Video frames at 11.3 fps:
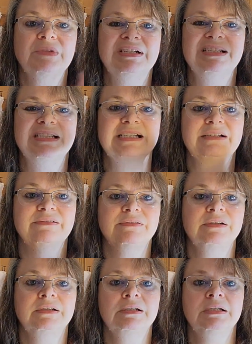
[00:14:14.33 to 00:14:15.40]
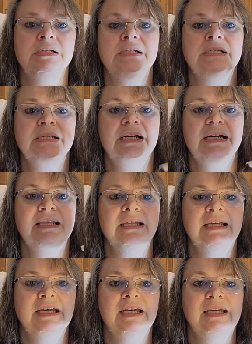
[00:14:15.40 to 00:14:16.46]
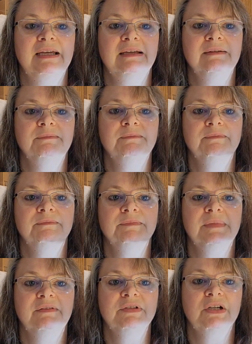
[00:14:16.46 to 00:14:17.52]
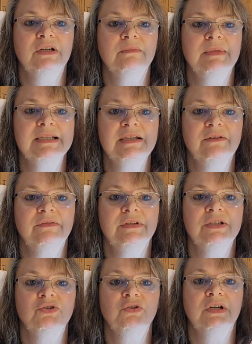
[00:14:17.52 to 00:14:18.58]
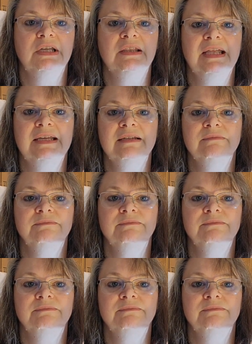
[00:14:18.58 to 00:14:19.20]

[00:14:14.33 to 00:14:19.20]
I think I have talked myself into trying that